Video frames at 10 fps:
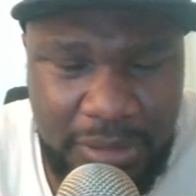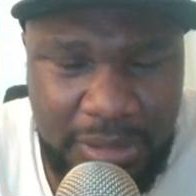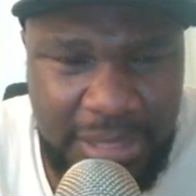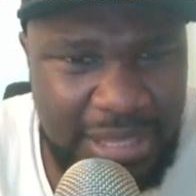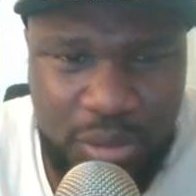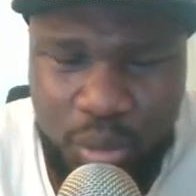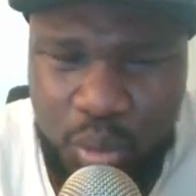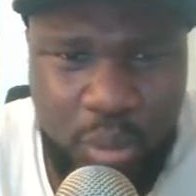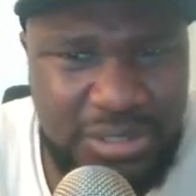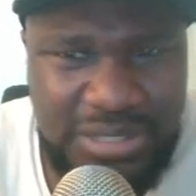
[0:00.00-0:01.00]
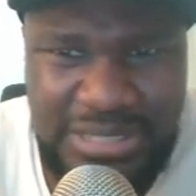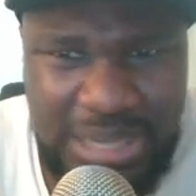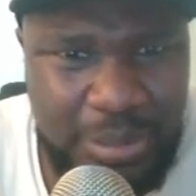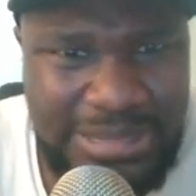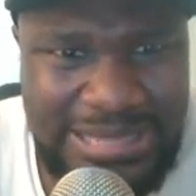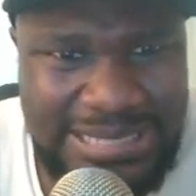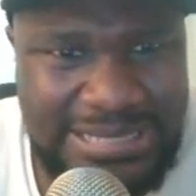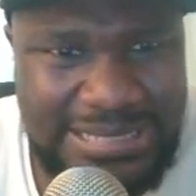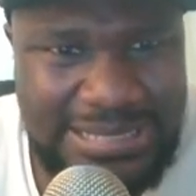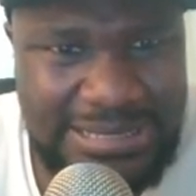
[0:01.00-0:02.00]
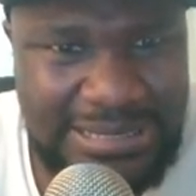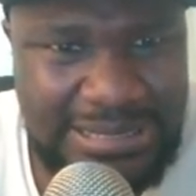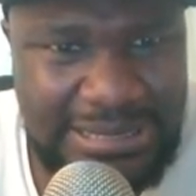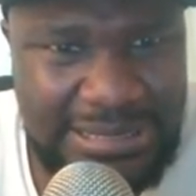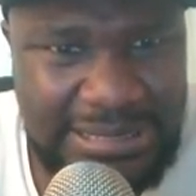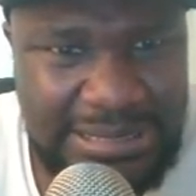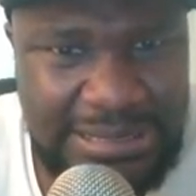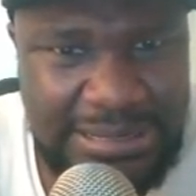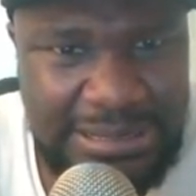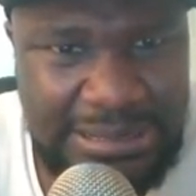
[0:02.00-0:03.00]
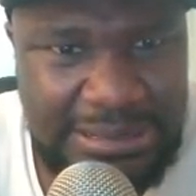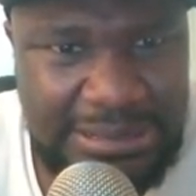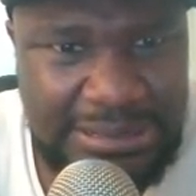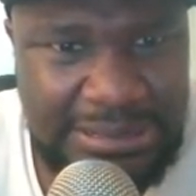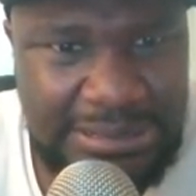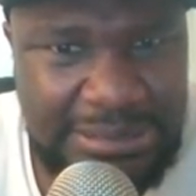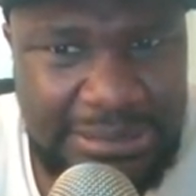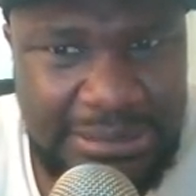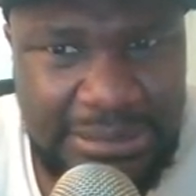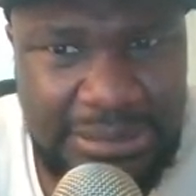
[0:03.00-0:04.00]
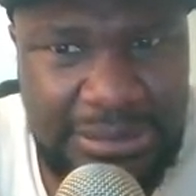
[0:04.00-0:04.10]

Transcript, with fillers: Who wants to deal with this? wrong with you? What?